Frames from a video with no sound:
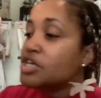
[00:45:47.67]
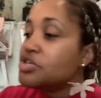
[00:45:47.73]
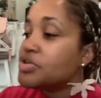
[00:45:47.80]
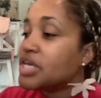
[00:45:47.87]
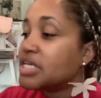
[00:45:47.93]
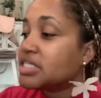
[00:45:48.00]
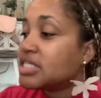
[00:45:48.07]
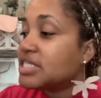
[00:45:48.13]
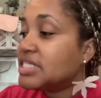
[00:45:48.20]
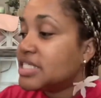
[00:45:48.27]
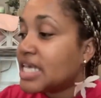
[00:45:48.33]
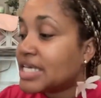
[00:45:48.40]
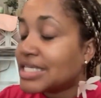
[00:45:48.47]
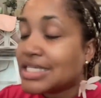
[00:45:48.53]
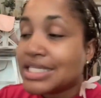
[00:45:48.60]
you get
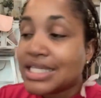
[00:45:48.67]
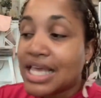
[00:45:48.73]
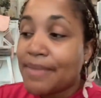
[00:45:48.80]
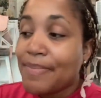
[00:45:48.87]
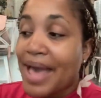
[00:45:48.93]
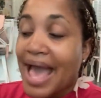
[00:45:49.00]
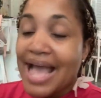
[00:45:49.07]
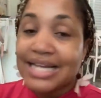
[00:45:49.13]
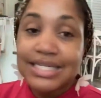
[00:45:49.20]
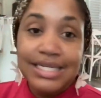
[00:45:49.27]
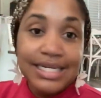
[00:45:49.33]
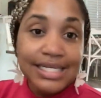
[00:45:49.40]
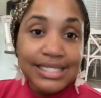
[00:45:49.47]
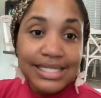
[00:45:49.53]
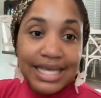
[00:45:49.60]
60
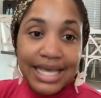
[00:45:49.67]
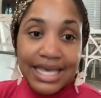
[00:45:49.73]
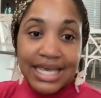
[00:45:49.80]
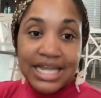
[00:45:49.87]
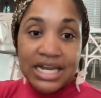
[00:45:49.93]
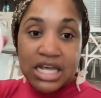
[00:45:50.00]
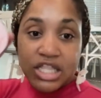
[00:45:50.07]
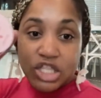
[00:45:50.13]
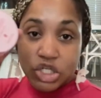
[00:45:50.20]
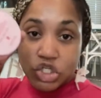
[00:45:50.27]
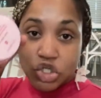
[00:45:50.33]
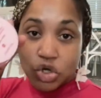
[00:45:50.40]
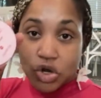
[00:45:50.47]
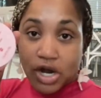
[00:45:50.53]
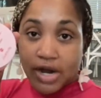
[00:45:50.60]
patches in the
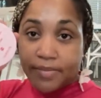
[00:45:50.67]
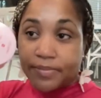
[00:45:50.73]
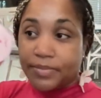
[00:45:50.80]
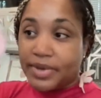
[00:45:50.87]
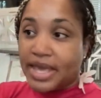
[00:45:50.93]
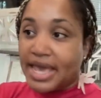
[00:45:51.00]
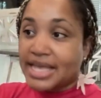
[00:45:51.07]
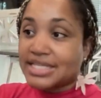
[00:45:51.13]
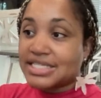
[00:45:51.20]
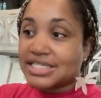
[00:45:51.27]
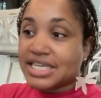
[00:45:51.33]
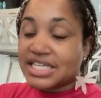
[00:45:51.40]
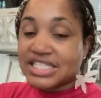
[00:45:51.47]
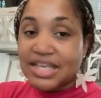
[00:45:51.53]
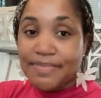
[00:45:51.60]
jar. Okay.
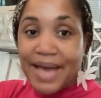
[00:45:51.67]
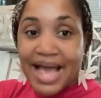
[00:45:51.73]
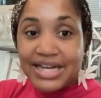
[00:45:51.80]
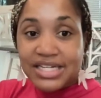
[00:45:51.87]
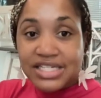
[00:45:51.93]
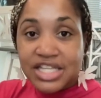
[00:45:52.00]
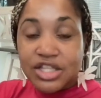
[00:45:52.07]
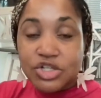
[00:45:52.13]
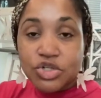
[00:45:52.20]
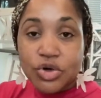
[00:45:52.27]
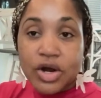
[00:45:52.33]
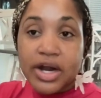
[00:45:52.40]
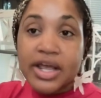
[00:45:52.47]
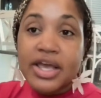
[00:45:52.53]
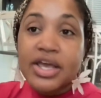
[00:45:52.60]
60 patches in the
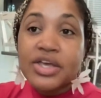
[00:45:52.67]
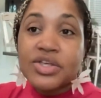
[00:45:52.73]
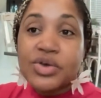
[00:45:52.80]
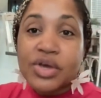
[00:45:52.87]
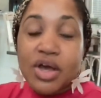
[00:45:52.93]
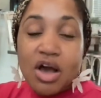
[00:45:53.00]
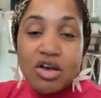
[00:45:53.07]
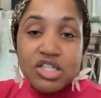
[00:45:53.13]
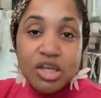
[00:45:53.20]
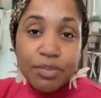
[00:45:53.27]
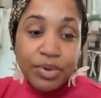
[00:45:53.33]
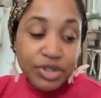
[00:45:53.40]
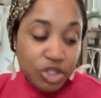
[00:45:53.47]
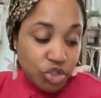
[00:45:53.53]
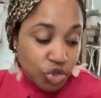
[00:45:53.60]
jar. You can also
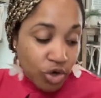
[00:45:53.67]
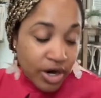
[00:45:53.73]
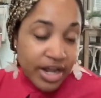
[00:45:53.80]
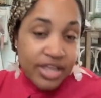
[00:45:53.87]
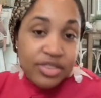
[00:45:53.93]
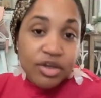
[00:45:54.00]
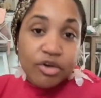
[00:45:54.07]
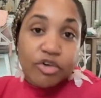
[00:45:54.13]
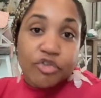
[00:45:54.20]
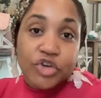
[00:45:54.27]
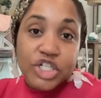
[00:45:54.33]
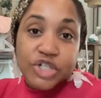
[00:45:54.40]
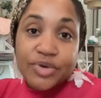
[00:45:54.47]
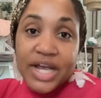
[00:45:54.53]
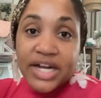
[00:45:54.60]
put the jar in the
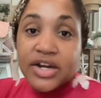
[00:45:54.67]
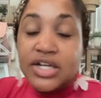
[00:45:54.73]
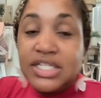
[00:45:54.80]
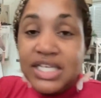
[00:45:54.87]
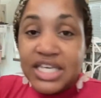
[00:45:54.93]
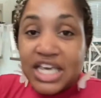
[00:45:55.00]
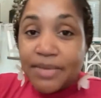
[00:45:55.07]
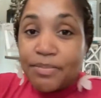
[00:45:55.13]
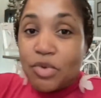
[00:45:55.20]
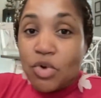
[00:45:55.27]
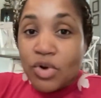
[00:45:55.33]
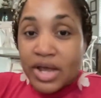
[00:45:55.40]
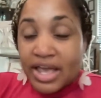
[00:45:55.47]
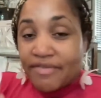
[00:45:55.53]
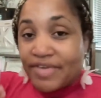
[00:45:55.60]
refrigerator to get
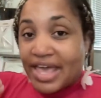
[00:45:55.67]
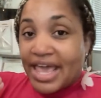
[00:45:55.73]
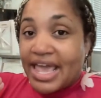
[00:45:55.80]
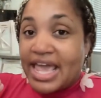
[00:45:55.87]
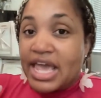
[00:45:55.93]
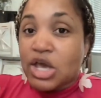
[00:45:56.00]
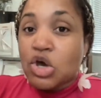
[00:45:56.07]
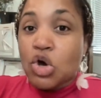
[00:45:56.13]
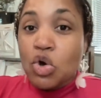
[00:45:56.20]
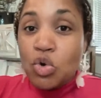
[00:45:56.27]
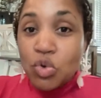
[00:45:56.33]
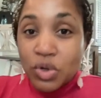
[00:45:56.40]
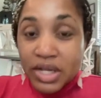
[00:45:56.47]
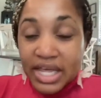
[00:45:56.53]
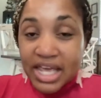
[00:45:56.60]
more of a
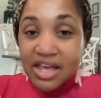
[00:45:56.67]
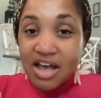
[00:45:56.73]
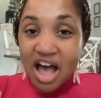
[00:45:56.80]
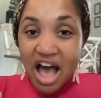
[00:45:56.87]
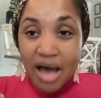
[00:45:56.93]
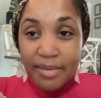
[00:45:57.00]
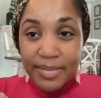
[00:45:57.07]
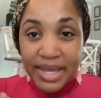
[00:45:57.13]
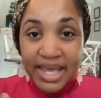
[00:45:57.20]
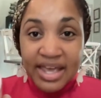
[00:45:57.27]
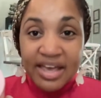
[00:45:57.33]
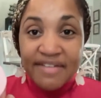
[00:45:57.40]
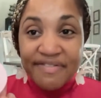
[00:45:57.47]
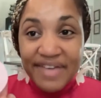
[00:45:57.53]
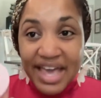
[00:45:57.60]
cooling, calming
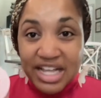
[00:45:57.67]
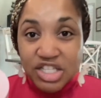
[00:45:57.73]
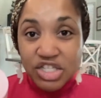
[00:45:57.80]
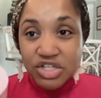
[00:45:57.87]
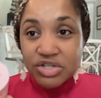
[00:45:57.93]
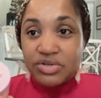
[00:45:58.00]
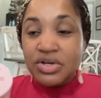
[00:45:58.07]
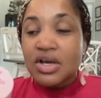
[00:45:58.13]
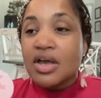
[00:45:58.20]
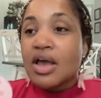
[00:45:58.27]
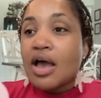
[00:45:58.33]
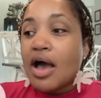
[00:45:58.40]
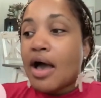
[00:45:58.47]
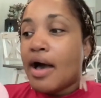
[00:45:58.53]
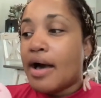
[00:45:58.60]
effect too.
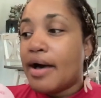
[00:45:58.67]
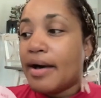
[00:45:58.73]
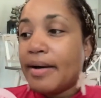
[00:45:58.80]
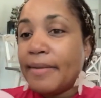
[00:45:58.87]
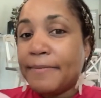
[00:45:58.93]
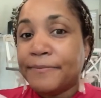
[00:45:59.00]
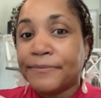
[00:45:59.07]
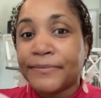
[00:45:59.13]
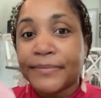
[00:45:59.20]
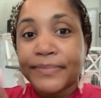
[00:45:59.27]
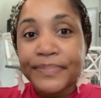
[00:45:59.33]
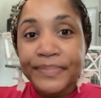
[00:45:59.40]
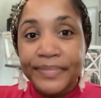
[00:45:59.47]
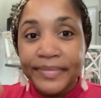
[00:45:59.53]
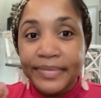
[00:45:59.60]

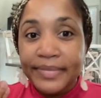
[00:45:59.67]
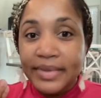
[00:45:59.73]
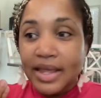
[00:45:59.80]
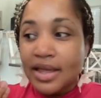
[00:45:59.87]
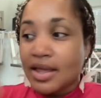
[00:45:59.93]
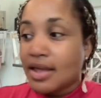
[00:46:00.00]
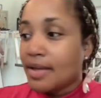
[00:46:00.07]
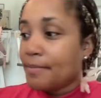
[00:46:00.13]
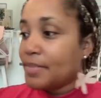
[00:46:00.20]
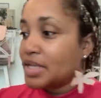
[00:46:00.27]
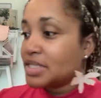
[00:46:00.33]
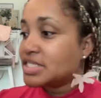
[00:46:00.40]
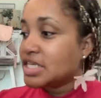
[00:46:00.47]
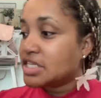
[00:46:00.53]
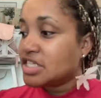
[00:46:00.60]

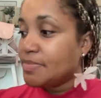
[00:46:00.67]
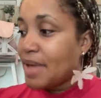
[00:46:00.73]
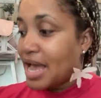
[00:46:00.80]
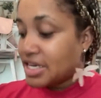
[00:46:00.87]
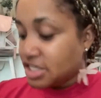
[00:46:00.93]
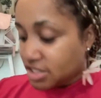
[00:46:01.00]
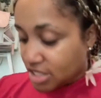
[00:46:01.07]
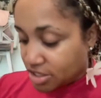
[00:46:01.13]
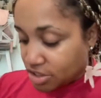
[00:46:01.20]
But 60 patches in